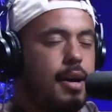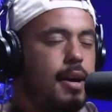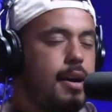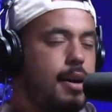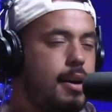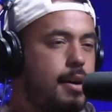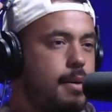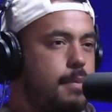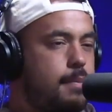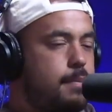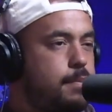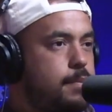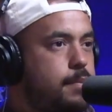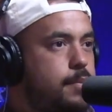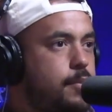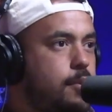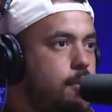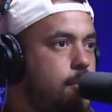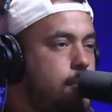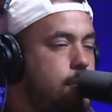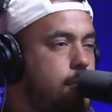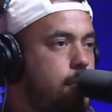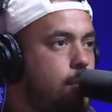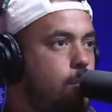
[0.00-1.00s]

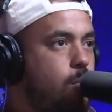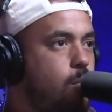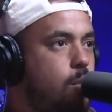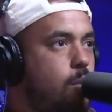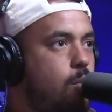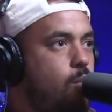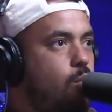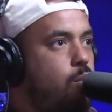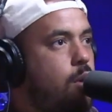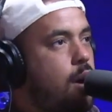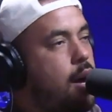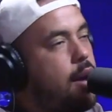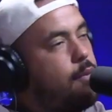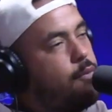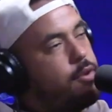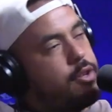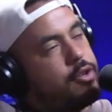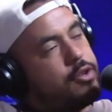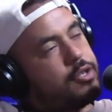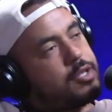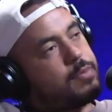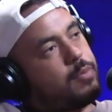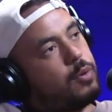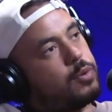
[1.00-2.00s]
So what have
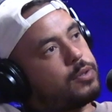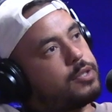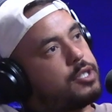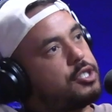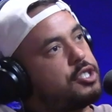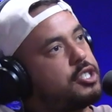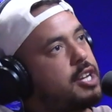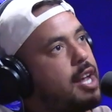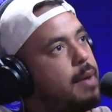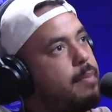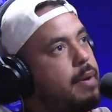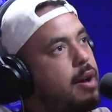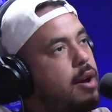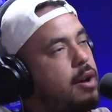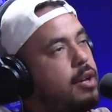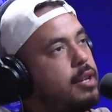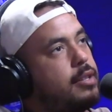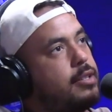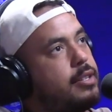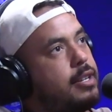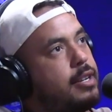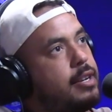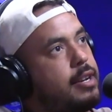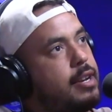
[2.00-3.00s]
we used sports to shape our
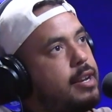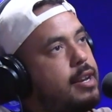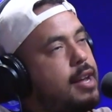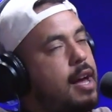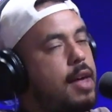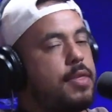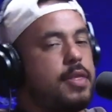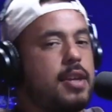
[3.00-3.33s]
identity?